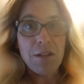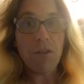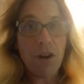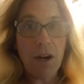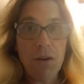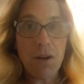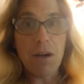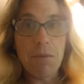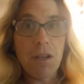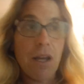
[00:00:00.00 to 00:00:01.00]
of our
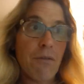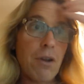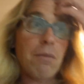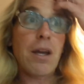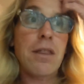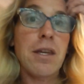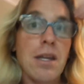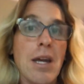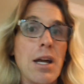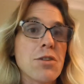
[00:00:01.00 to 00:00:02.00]
outcome in life. We might
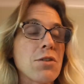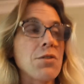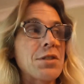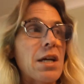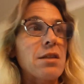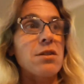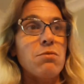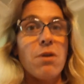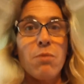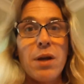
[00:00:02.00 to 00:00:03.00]
think natural death is
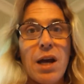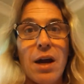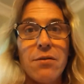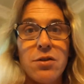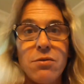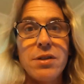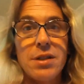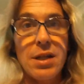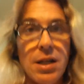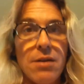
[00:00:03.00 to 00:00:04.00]
what we have to
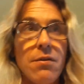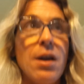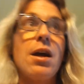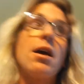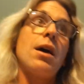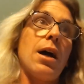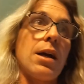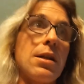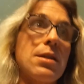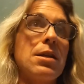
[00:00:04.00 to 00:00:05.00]
receive. I
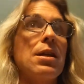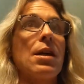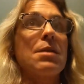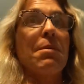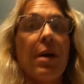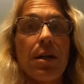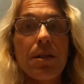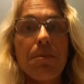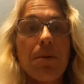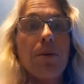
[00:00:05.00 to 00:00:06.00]
can see that's
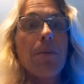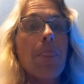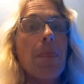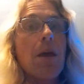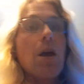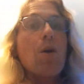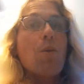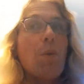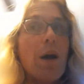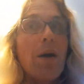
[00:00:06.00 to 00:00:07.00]
possible.
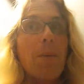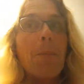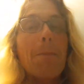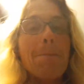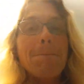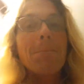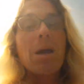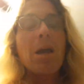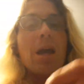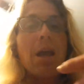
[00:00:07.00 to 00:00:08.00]
Well,
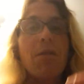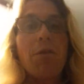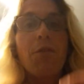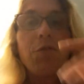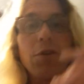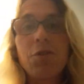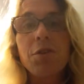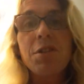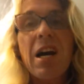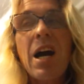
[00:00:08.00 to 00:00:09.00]
if a
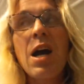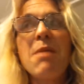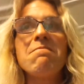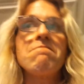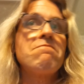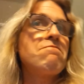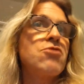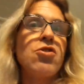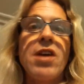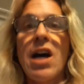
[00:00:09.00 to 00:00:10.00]
future time,
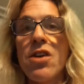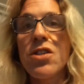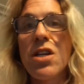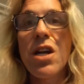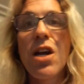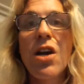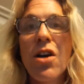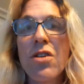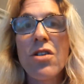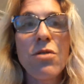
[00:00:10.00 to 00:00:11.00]
2,000
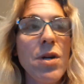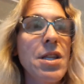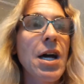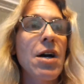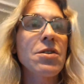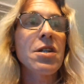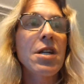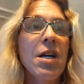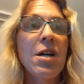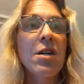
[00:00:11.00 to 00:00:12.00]
years, 3,000
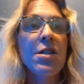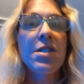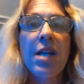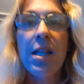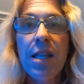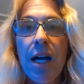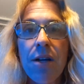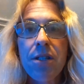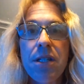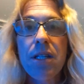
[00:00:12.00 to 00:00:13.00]
years,
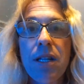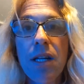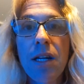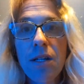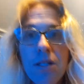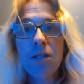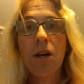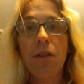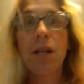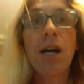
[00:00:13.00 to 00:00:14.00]
10,000 years is
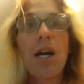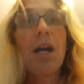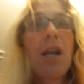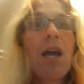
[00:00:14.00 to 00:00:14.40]
on the line,